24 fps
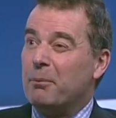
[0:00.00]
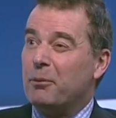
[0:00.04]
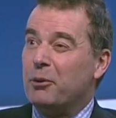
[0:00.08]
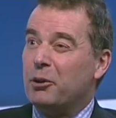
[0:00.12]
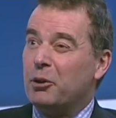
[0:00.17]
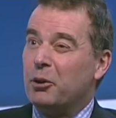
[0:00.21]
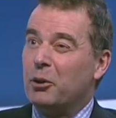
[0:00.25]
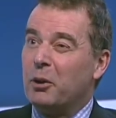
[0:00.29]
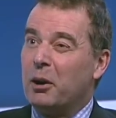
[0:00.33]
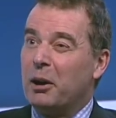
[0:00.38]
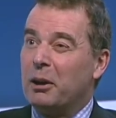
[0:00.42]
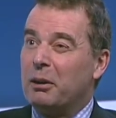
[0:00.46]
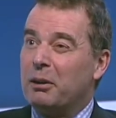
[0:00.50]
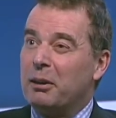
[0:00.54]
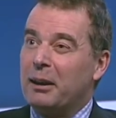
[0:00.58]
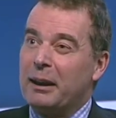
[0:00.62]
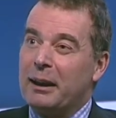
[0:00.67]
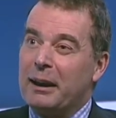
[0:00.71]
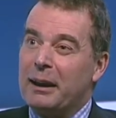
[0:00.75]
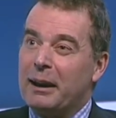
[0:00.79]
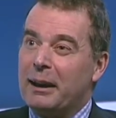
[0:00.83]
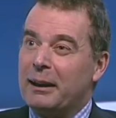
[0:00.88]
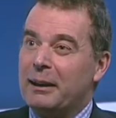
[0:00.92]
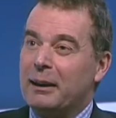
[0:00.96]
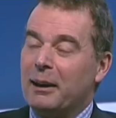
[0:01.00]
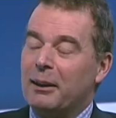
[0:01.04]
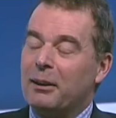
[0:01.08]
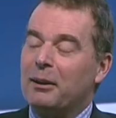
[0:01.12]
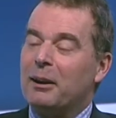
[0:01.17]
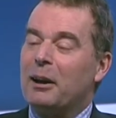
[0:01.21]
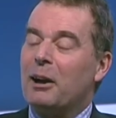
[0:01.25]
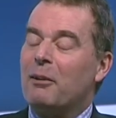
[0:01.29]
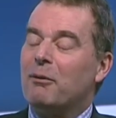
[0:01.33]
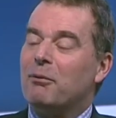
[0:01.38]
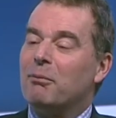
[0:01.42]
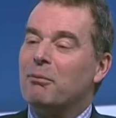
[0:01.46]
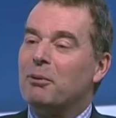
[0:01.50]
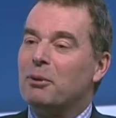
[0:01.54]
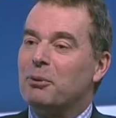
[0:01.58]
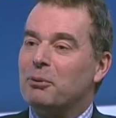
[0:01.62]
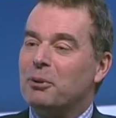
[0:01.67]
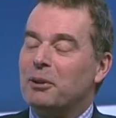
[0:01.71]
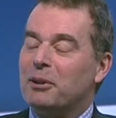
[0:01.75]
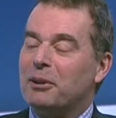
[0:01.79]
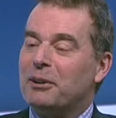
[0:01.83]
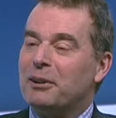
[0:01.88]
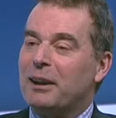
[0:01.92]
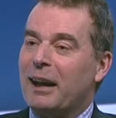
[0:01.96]
Do I think another government
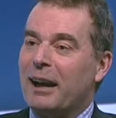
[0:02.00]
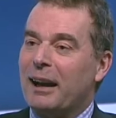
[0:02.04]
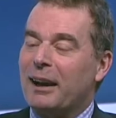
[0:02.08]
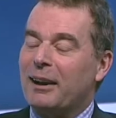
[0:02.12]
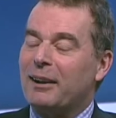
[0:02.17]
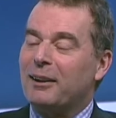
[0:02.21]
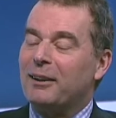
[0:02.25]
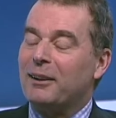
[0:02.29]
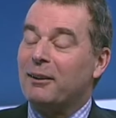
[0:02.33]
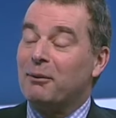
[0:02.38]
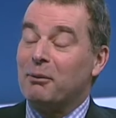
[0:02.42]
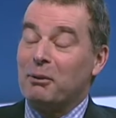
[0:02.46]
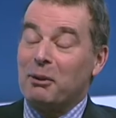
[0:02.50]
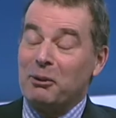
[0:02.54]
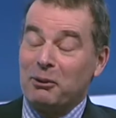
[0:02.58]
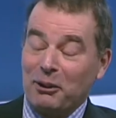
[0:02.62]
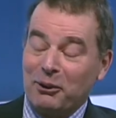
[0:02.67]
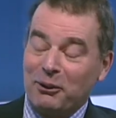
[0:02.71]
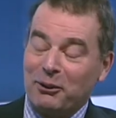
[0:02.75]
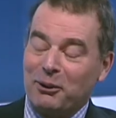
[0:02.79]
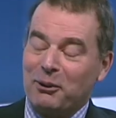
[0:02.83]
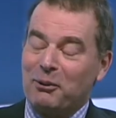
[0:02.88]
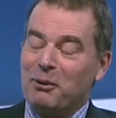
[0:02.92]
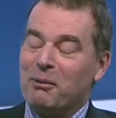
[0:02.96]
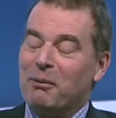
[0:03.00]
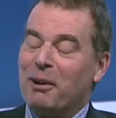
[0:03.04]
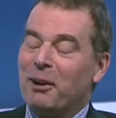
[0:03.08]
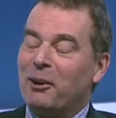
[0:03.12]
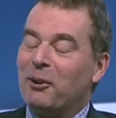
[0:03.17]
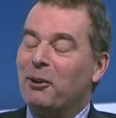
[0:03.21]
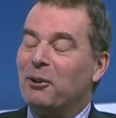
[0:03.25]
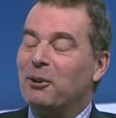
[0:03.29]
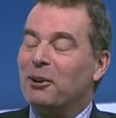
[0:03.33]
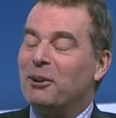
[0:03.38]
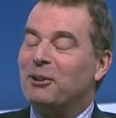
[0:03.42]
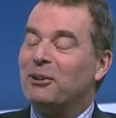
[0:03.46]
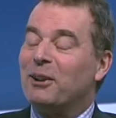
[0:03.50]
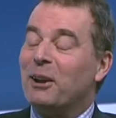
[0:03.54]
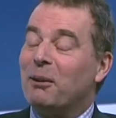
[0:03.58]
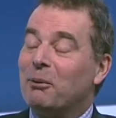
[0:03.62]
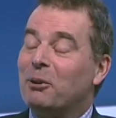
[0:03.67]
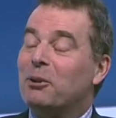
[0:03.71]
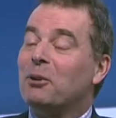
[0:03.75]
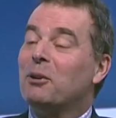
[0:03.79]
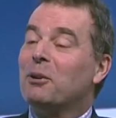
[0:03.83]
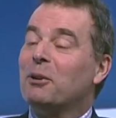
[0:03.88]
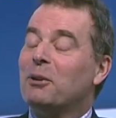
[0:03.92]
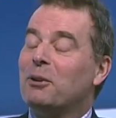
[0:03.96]
would attack? It would be interesting to see what my colleagues think
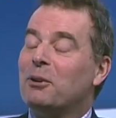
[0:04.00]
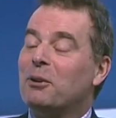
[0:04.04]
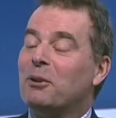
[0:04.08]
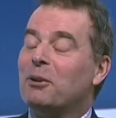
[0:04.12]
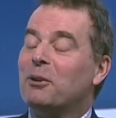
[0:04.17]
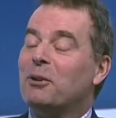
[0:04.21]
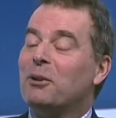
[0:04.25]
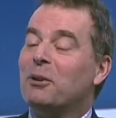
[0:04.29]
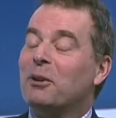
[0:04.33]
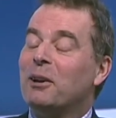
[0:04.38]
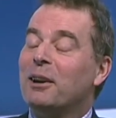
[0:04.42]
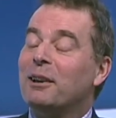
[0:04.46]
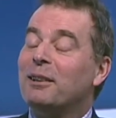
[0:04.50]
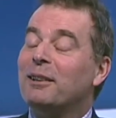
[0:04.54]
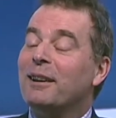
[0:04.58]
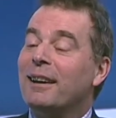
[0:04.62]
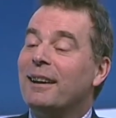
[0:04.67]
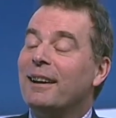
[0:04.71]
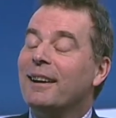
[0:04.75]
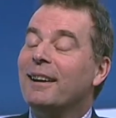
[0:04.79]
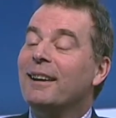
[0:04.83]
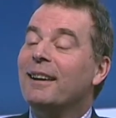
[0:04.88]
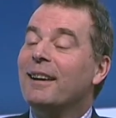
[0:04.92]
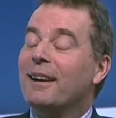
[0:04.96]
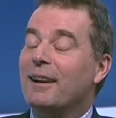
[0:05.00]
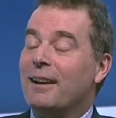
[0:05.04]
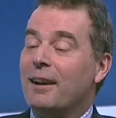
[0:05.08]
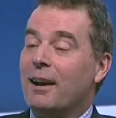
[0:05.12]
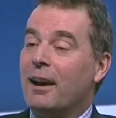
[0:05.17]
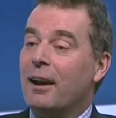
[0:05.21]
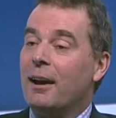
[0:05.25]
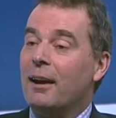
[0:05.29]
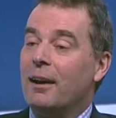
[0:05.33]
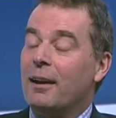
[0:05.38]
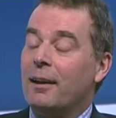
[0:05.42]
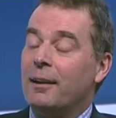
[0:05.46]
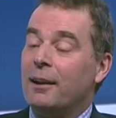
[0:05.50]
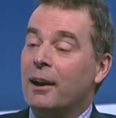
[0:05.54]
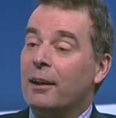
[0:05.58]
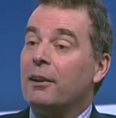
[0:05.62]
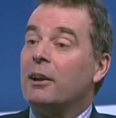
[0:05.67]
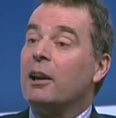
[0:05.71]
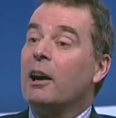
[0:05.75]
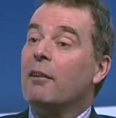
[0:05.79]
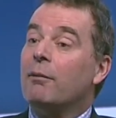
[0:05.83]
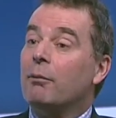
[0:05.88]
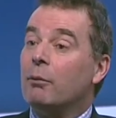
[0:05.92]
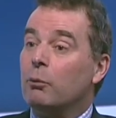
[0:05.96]
would do. Do I think another
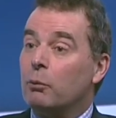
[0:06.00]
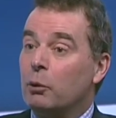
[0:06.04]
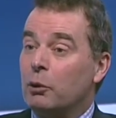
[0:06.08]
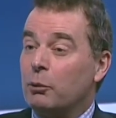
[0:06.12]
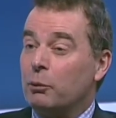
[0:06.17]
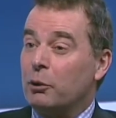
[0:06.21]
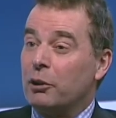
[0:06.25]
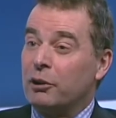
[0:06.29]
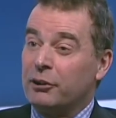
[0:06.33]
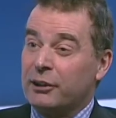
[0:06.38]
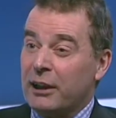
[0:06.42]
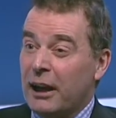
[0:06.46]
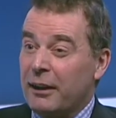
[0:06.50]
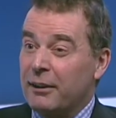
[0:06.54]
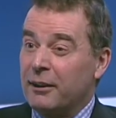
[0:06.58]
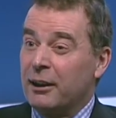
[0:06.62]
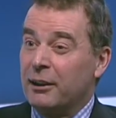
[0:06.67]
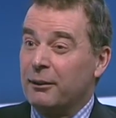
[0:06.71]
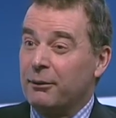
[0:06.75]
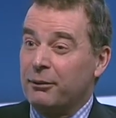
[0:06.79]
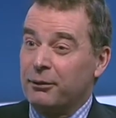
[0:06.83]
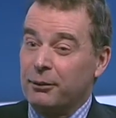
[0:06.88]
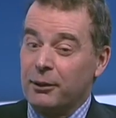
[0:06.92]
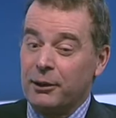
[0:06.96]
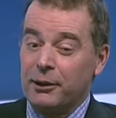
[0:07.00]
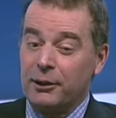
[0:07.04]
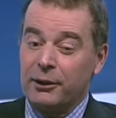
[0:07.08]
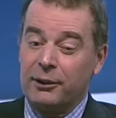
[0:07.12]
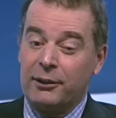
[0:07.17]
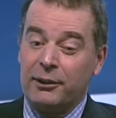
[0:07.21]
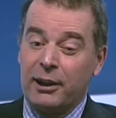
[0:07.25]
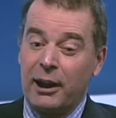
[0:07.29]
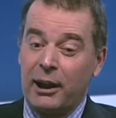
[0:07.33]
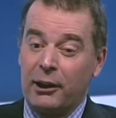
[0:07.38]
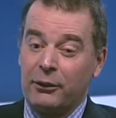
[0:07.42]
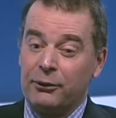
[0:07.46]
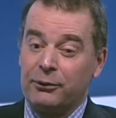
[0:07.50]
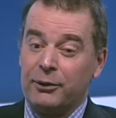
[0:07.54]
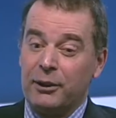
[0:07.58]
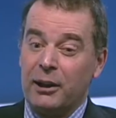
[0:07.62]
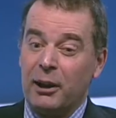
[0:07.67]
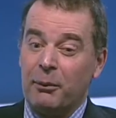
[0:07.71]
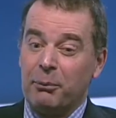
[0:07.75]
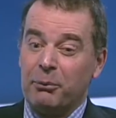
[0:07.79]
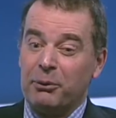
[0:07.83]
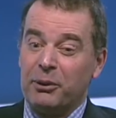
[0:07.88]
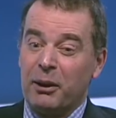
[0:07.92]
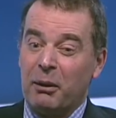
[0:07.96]
government would attack the tax-free
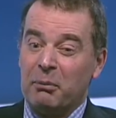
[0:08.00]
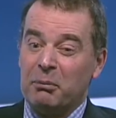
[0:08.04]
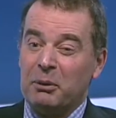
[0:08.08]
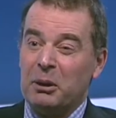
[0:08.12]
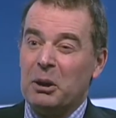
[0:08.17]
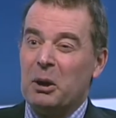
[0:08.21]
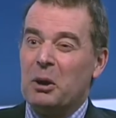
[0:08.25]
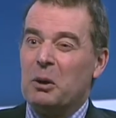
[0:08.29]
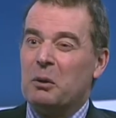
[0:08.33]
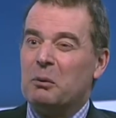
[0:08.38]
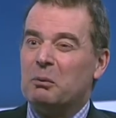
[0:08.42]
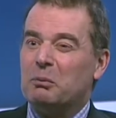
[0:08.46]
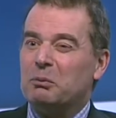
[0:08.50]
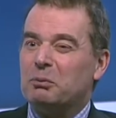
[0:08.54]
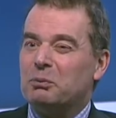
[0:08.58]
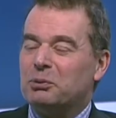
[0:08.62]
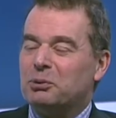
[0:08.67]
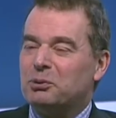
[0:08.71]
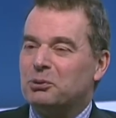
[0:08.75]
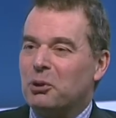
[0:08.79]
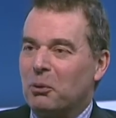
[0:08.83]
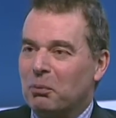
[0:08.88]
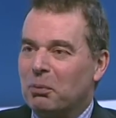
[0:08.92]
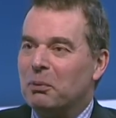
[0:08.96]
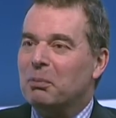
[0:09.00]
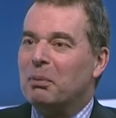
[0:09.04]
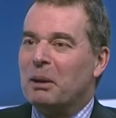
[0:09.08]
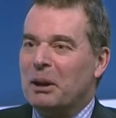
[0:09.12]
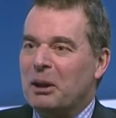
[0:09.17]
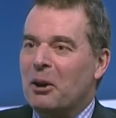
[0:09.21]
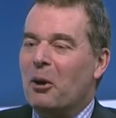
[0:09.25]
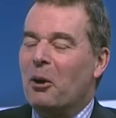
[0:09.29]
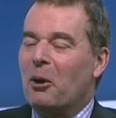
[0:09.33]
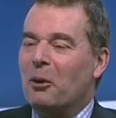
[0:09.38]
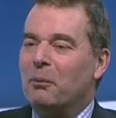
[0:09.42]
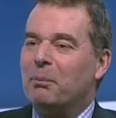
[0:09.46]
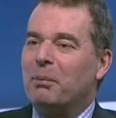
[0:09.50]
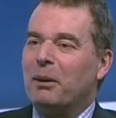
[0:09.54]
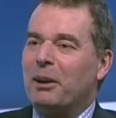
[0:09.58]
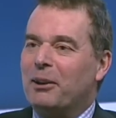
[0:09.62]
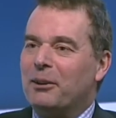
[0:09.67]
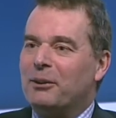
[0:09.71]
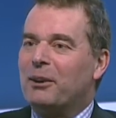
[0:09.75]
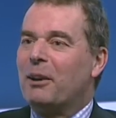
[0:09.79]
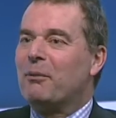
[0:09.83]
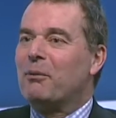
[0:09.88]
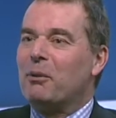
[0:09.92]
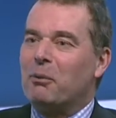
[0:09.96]
lump sum? Probably not,
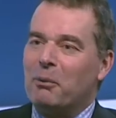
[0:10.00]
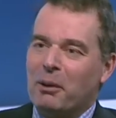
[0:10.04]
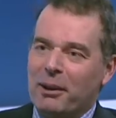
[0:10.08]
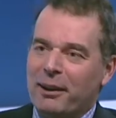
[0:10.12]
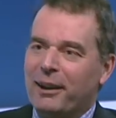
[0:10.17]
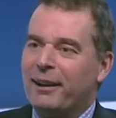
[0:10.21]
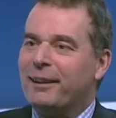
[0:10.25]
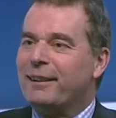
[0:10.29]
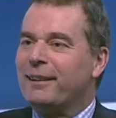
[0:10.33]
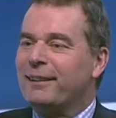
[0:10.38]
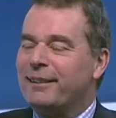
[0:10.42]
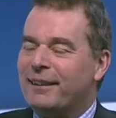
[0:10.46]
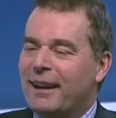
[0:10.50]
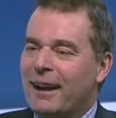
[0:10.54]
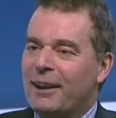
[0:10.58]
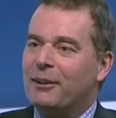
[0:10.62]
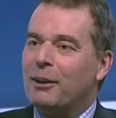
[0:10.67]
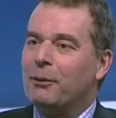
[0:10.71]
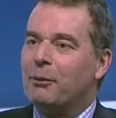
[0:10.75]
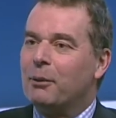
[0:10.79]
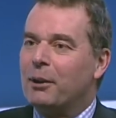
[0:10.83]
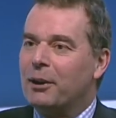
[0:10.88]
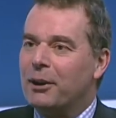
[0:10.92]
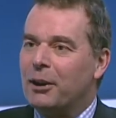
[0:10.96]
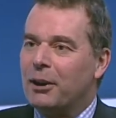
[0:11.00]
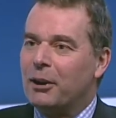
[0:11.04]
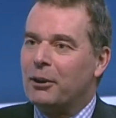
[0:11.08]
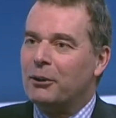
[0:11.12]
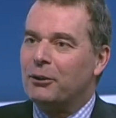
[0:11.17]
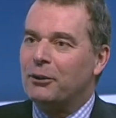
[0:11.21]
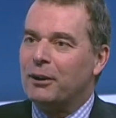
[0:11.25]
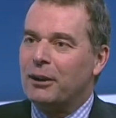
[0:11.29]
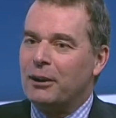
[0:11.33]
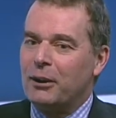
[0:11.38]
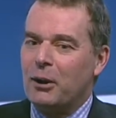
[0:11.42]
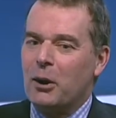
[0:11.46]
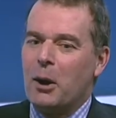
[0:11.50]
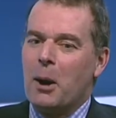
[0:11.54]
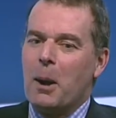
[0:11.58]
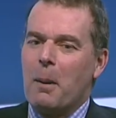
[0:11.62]
because everyone understands, everyone knows it.